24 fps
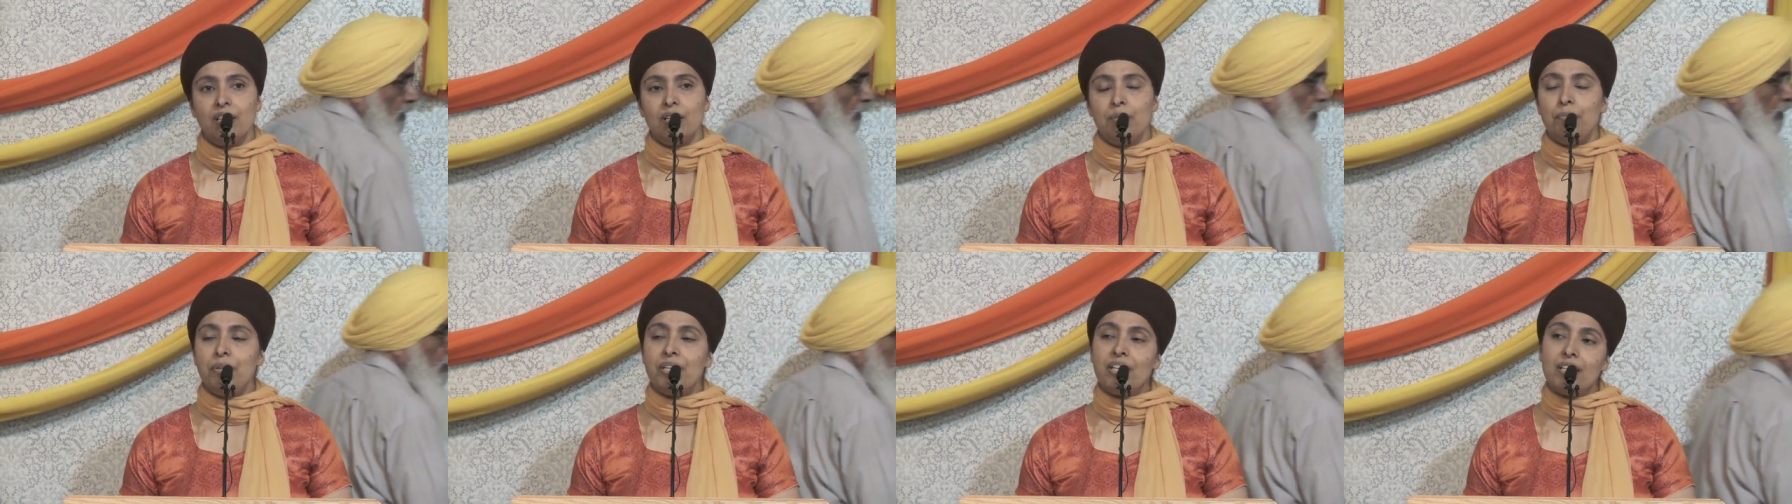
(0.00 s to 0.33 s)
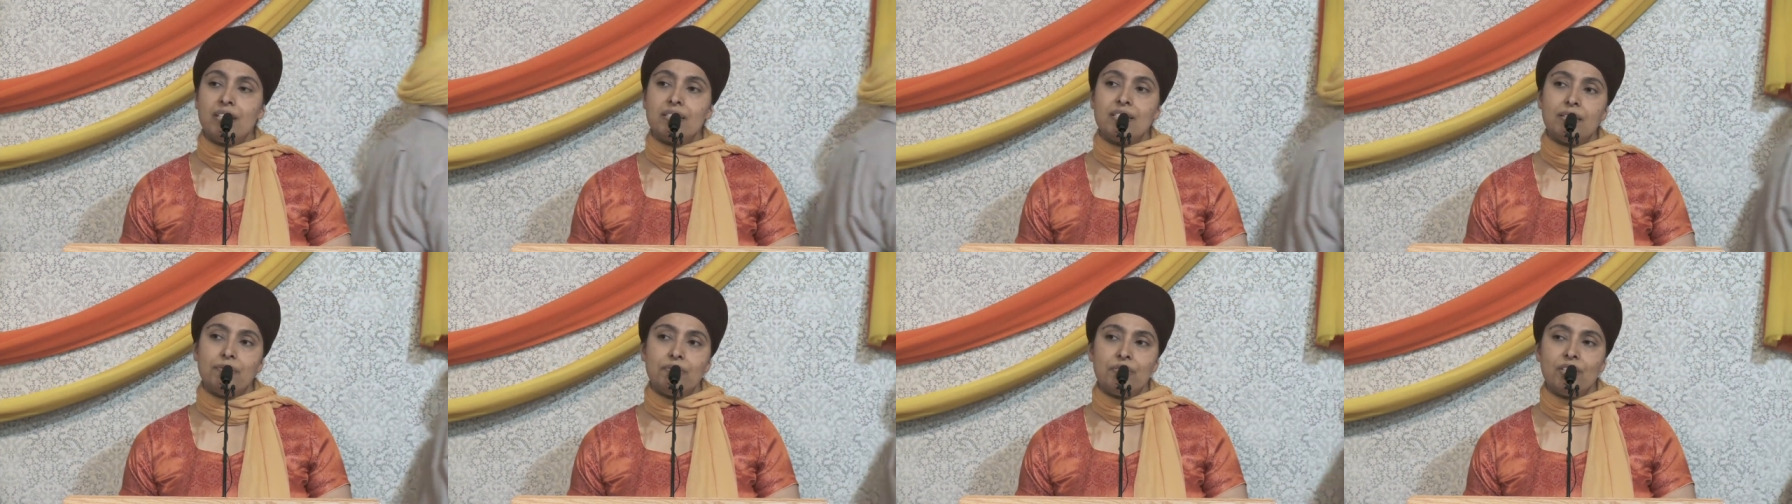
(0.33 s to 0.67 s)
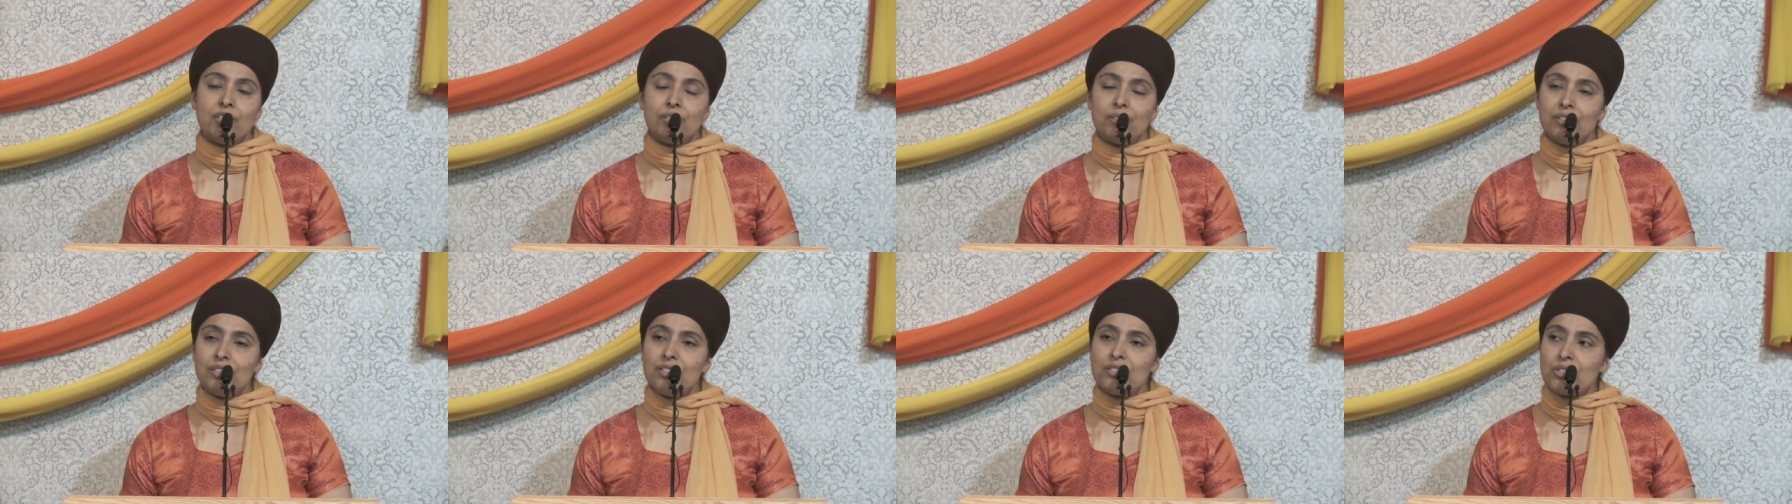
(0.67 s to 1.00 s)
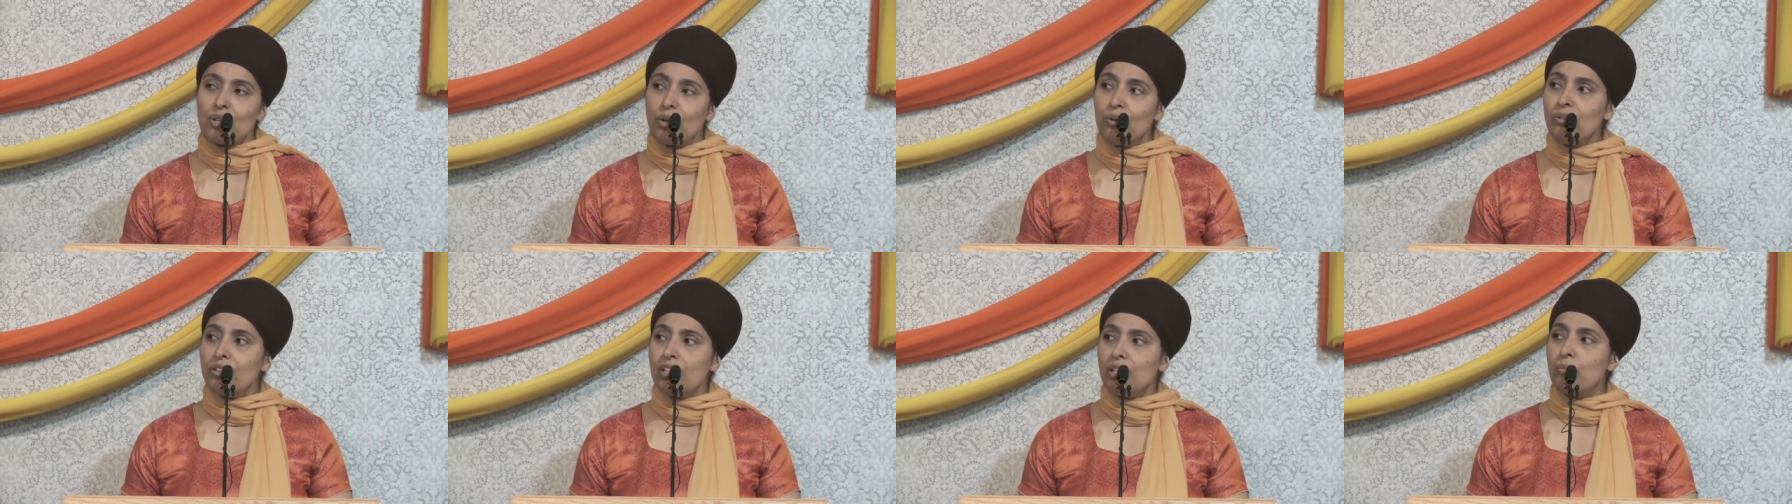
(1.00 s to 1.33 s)
Because if there is
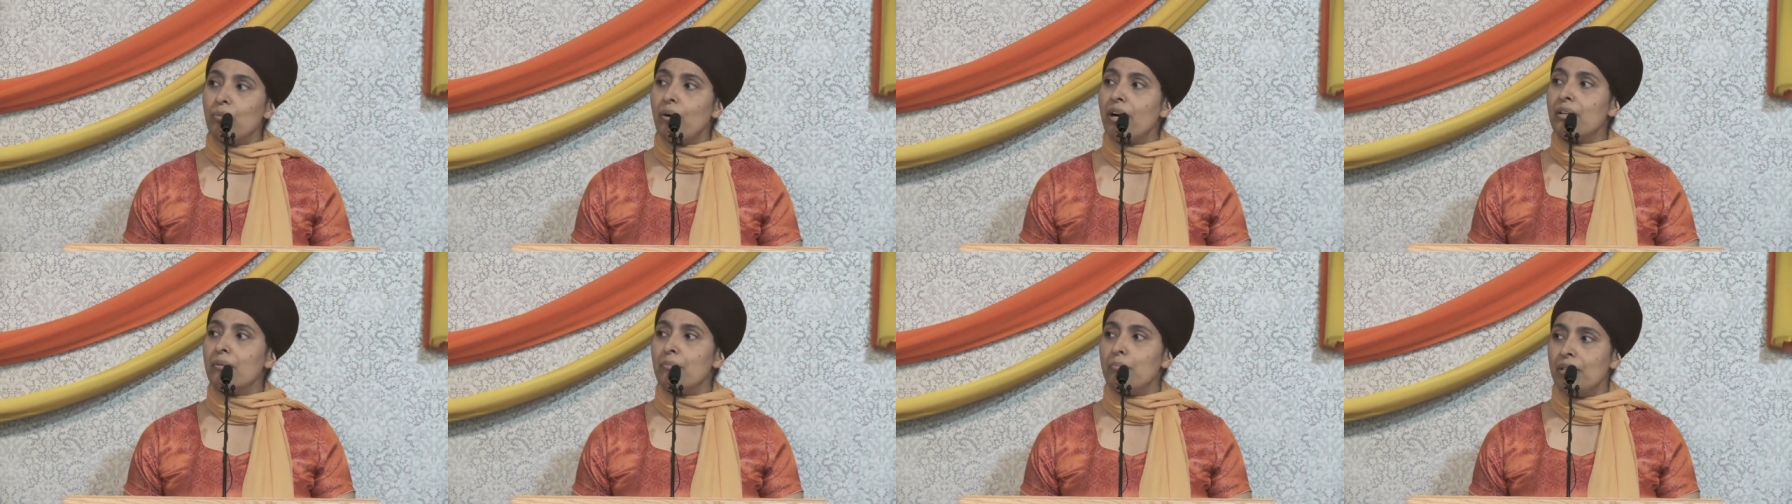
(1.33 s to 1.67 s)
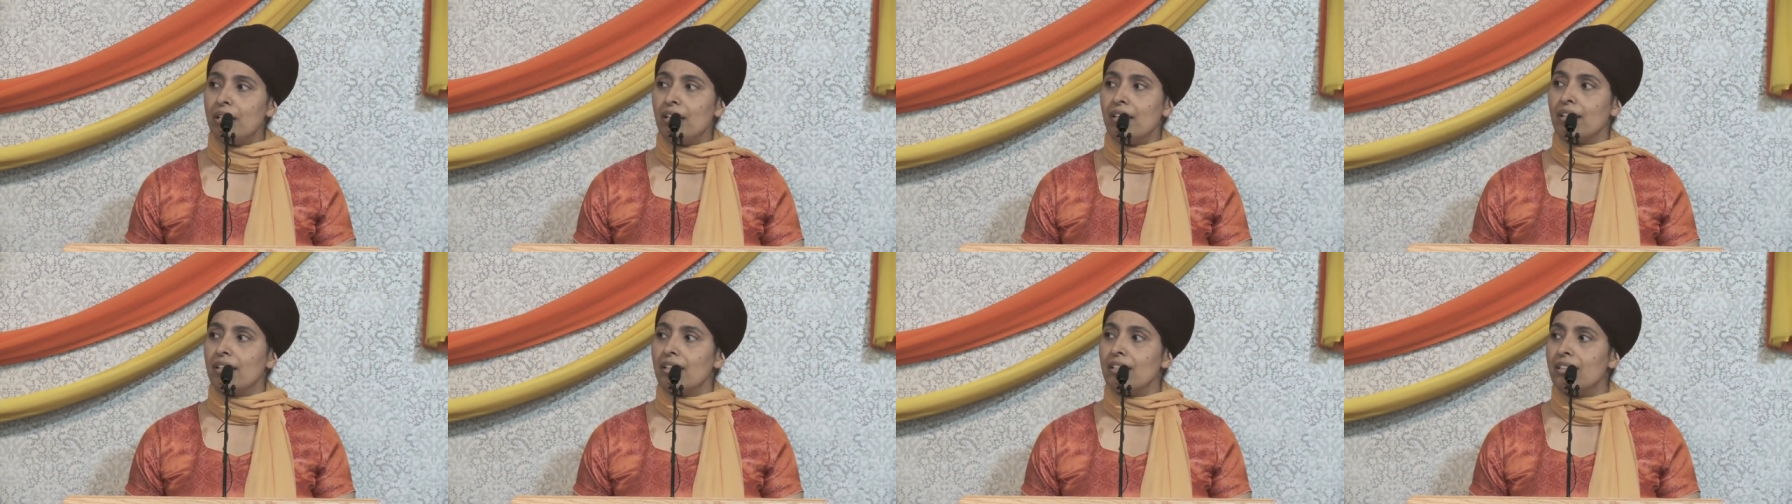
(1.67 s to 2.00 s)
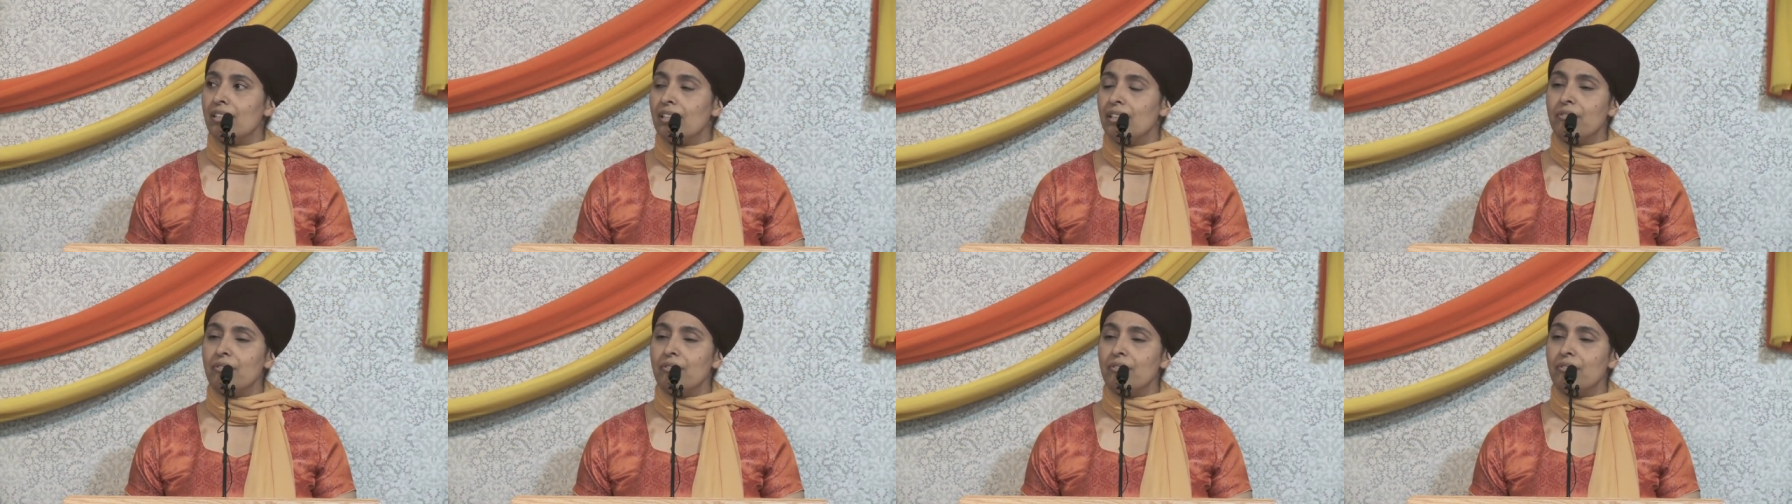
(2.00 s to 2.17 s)
only one being,